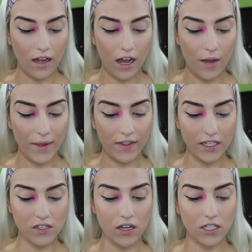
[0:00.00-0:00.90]
And
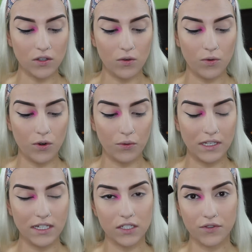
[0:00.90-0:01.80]
this on its own
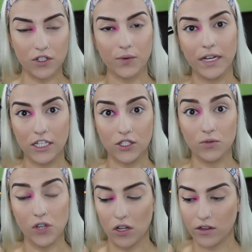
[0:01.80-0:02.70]
retails for
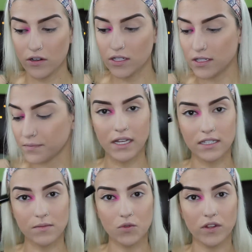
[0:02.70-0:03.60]
$22.
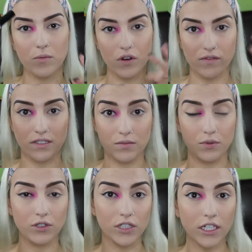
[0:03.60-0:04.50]
Because I'm doing more of a
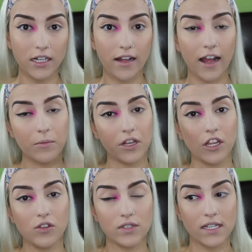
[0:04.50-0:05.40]
simpler look, I'm going
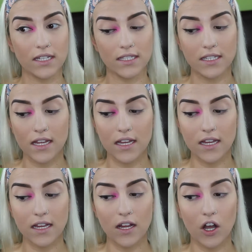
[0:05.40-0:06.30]
to use this
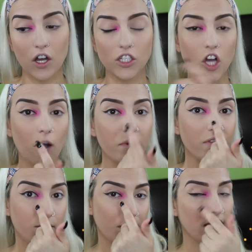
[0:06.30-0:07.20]
on top of
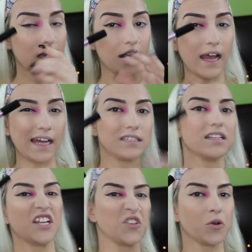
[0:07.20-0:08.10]
the pink as
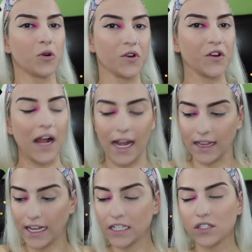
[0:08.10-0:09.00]
an inner corner
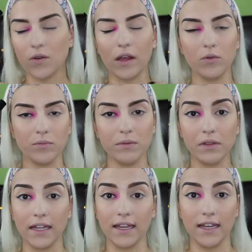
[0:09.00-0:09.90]
highlight, so I will be
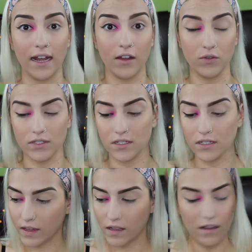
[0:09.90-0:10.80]
blending it out.
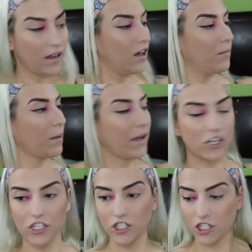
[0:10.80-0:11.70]
I'm
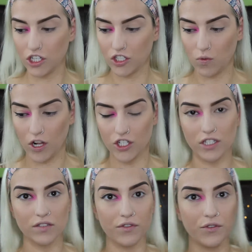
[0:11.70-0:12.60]
actually just going to swatch
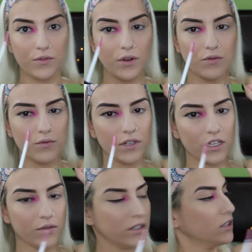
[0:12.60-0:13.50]
this for you
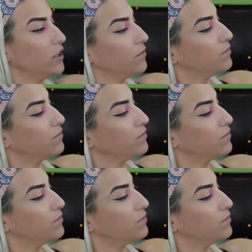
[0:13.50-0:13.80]
really quickly.